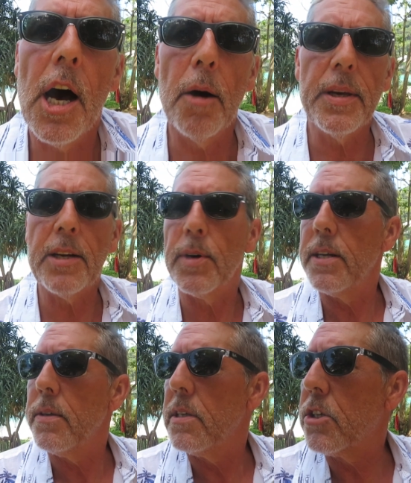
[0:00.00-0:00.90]

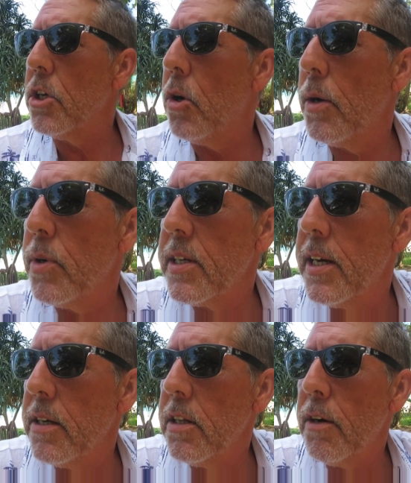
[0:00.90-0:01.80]
Anyway, so I went
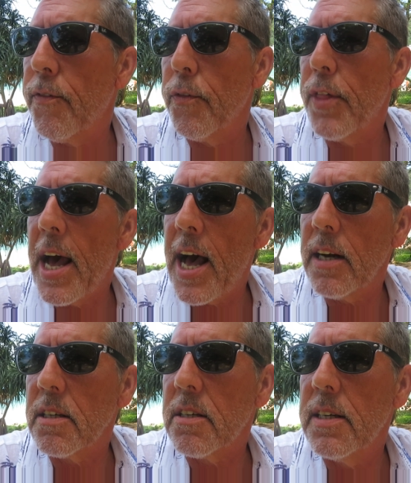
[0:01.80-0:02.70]
down there for that,
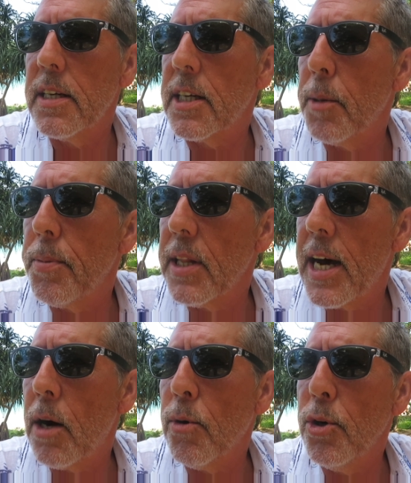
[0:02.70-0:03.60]
stayed a couple
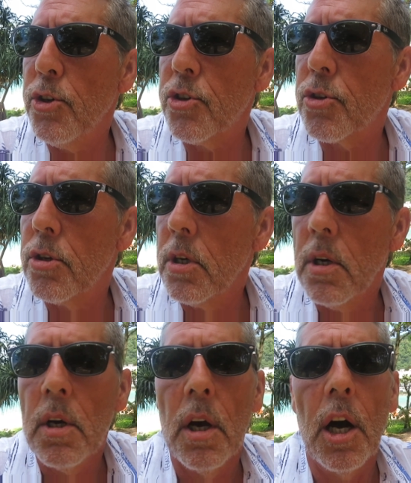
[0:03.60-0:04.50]
hours,
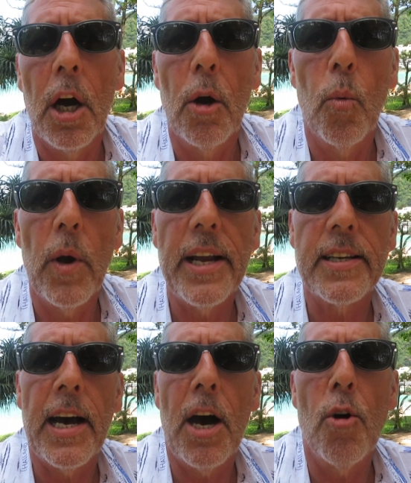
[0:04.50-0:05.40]
went
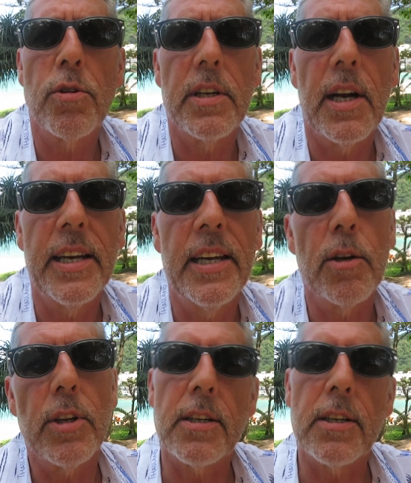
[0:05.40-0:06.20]
out, and I hit